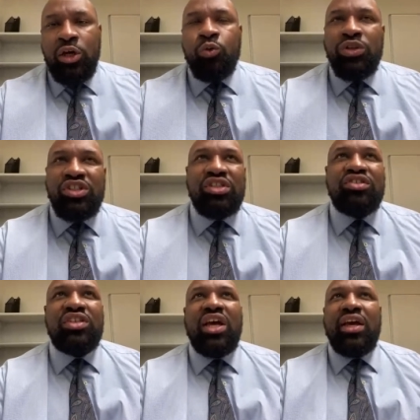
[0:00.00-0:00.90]
We're
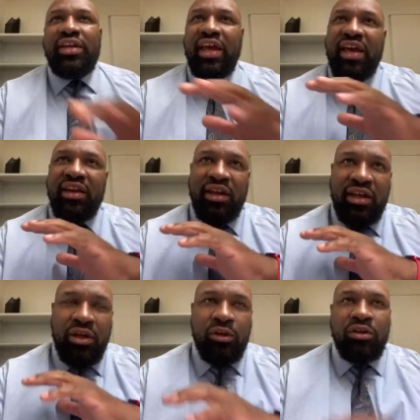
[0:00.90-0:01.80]
just saying that
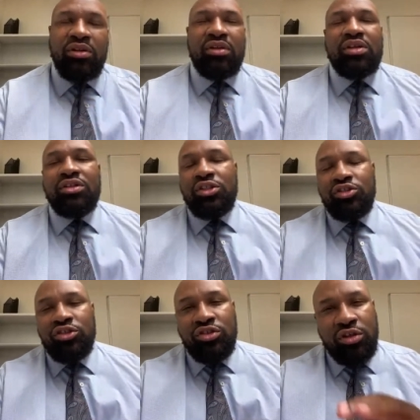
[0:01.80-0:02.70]
the conditions